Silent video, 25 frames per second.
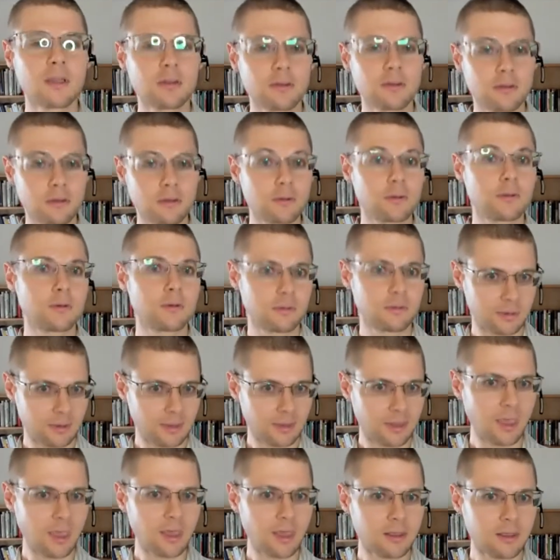to
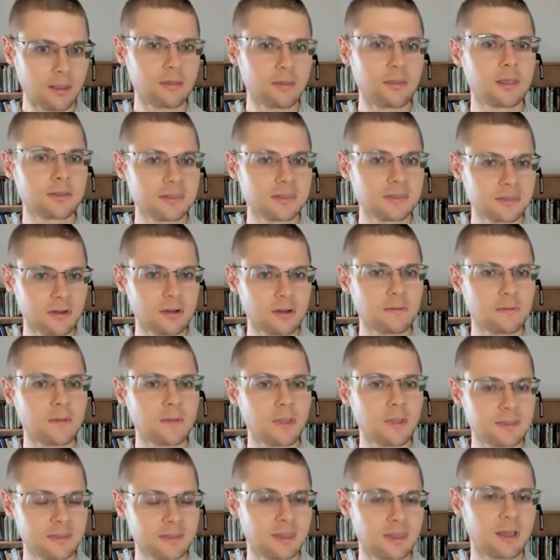getting these
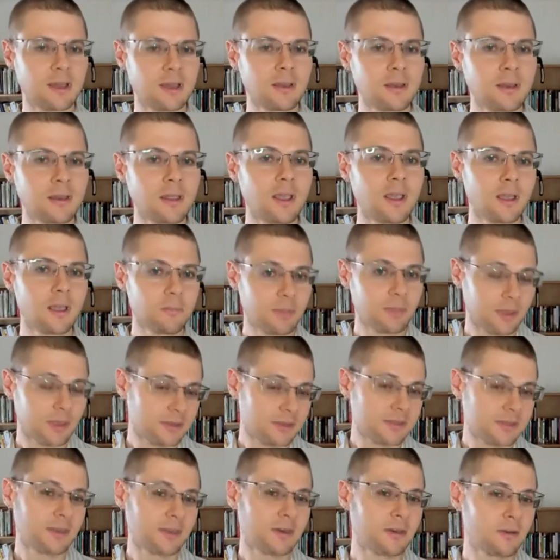surveys done
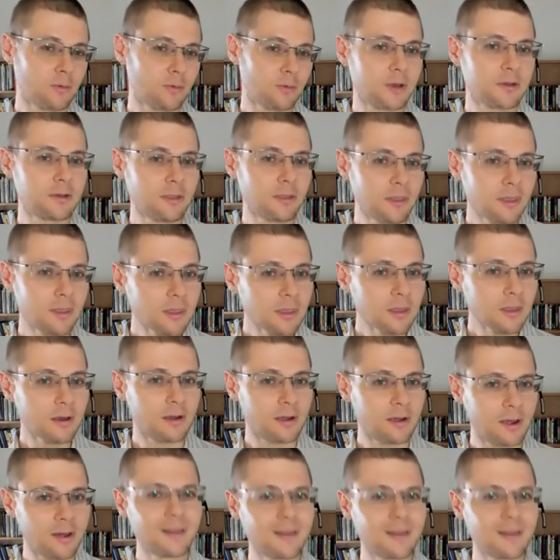because they didn't want to hear